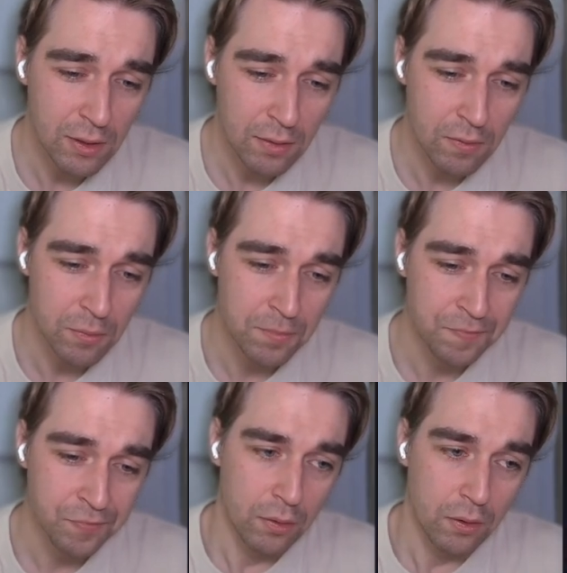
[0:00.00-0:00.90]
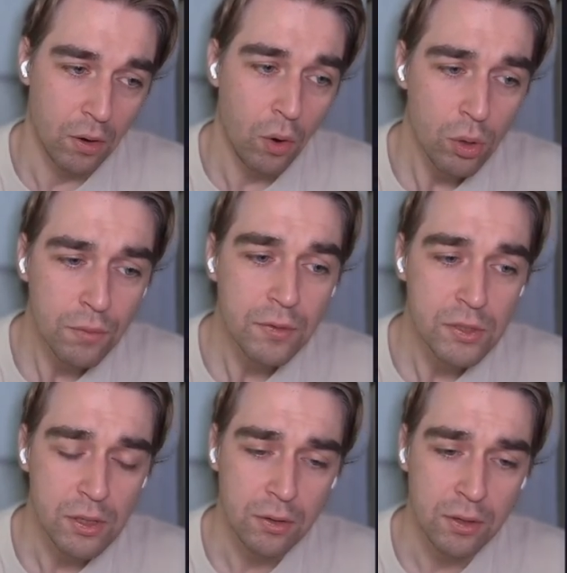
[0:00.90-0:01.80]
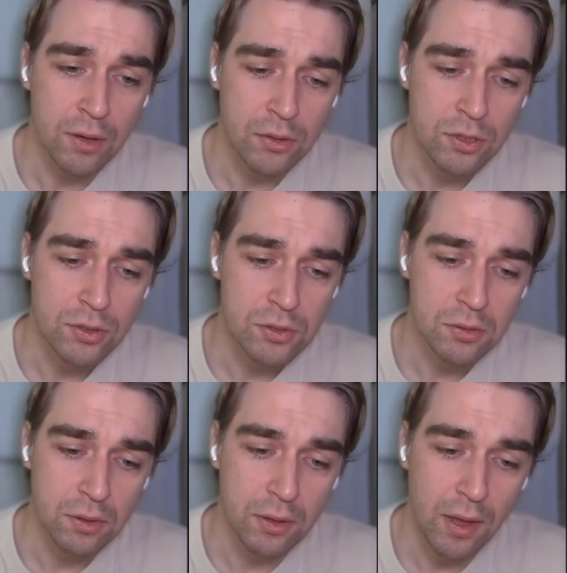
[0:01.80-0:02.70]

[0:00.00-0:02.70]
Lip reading: that all of these architectures